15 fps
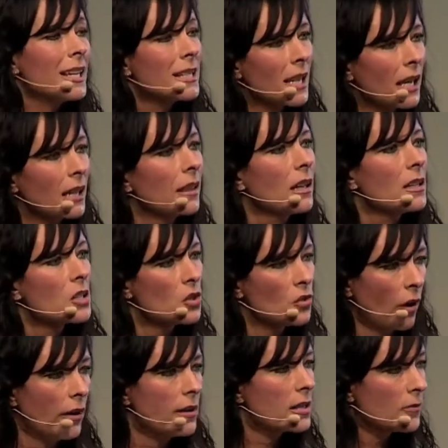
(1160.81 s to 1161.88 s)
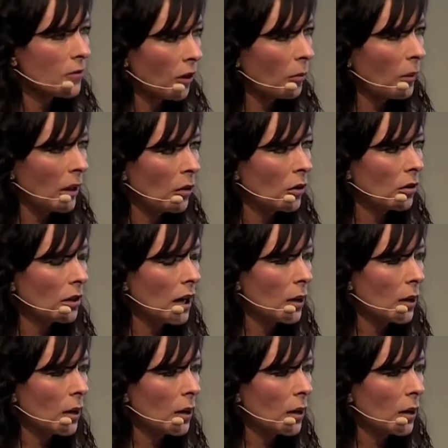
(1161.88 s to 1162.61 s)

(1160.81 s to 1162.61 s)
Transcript: take that stress from our